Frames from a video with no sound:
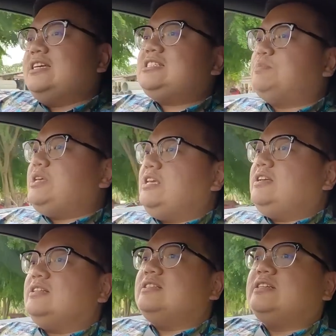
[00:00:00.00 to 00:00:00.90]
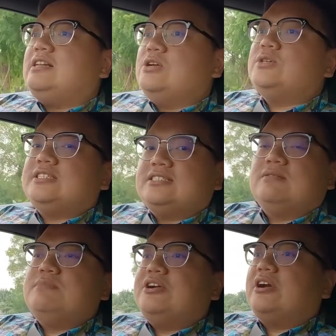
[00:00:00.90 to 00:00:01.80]
this being the Lotus
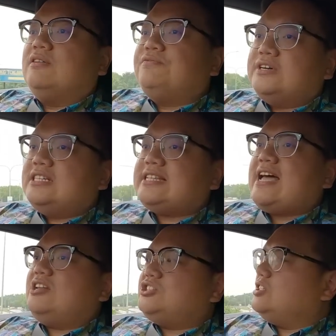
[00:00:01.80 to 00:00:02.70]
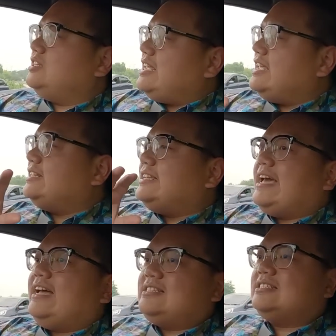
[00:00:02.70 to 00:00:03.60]
Emira first edition, it
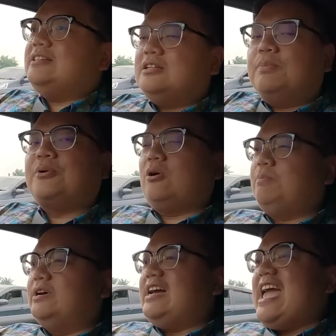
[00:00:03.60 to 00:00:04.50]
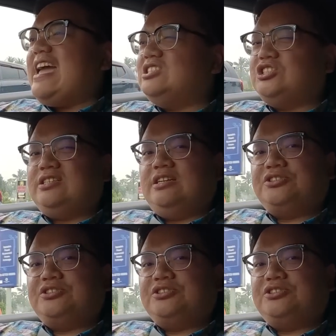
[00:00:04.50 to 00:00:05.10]
gets the proper engine,